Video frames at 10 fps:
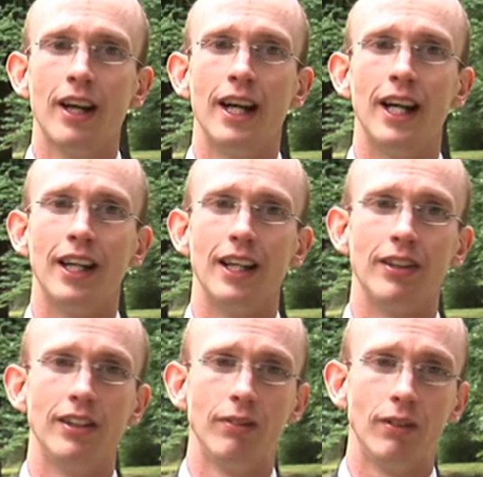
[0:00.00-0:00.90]
In
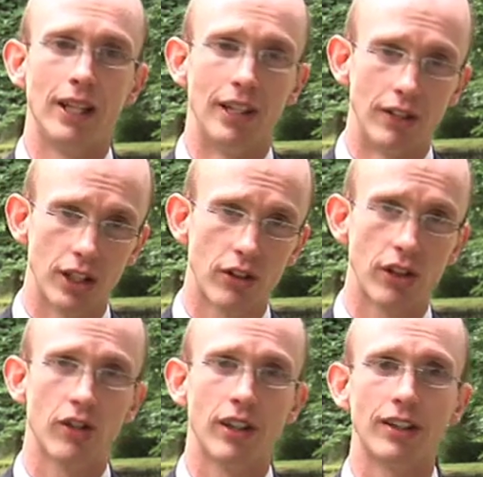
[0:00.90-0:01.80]
a
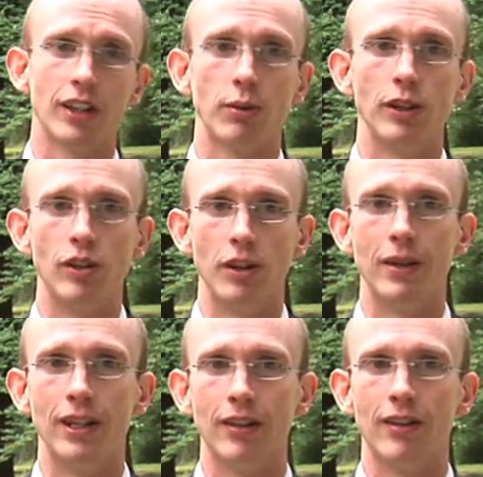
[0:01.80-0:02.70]
restructuring, this will usually
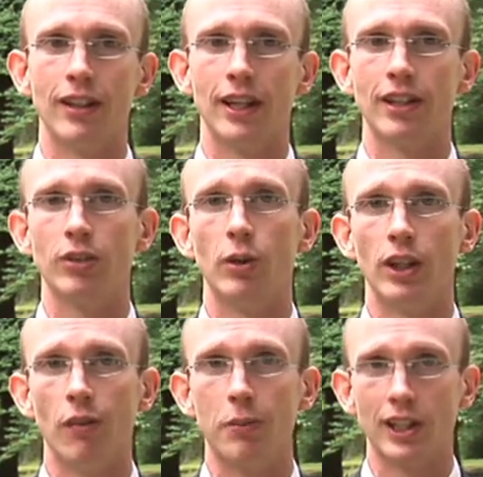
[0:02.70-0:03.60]
mean that
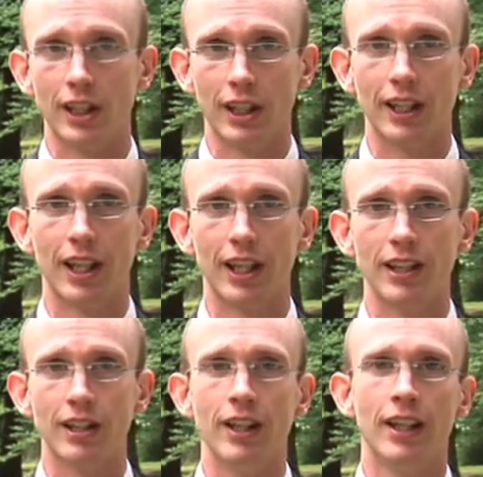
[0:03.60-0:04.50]
work of a particular
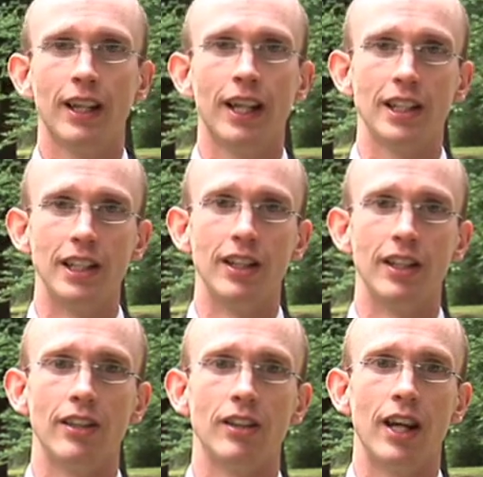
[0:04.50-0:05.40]
kind has
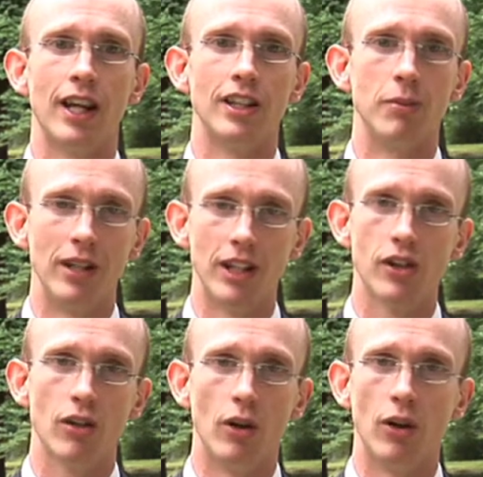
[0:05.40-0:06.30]
either
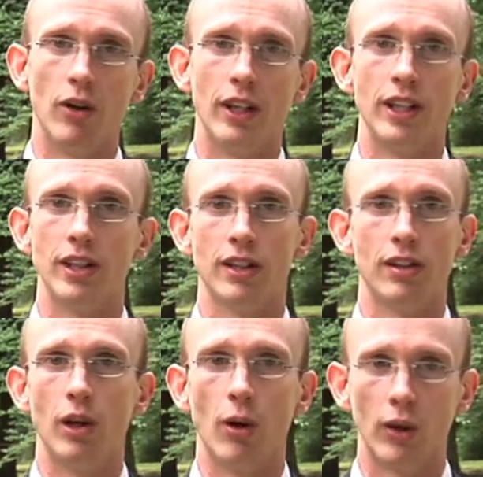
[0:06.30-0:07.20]
diminished or is
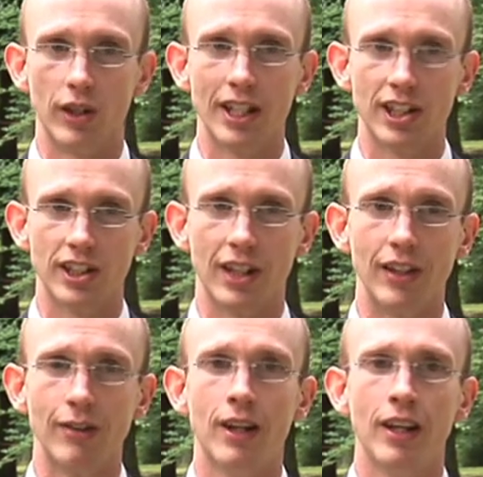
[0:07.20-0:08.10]
no longer necessary.